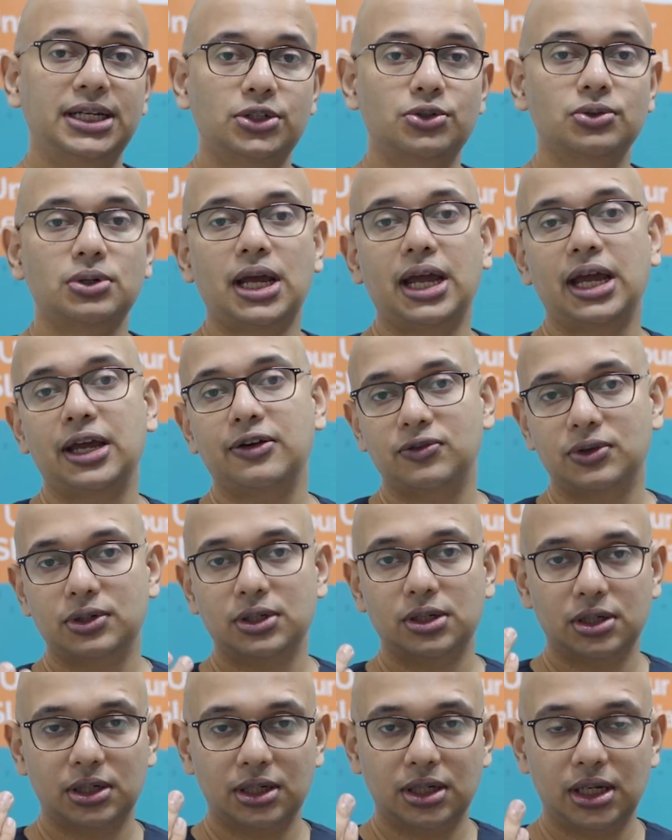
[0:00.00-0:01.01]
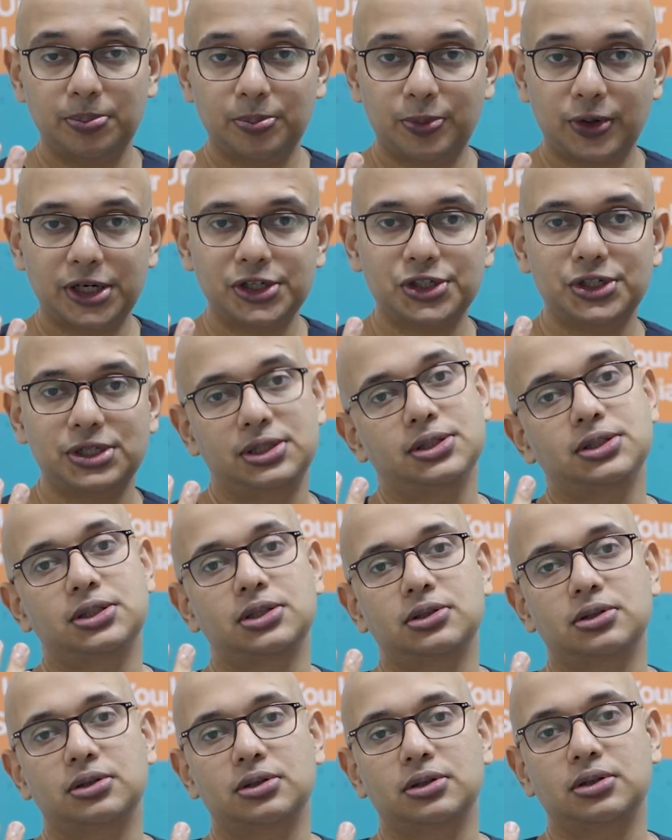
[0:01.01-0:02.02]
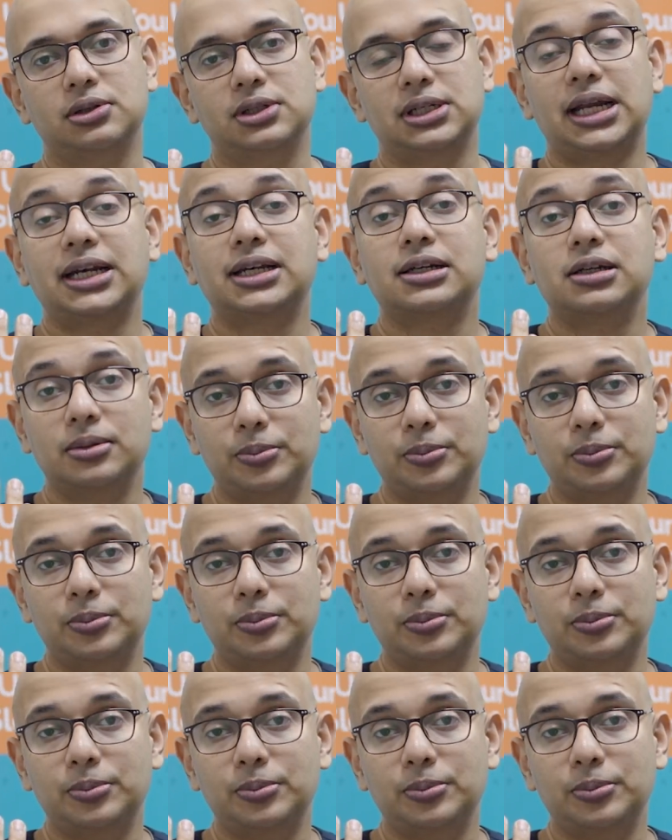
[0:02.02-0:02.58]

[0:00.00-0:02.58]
to have impressions, dental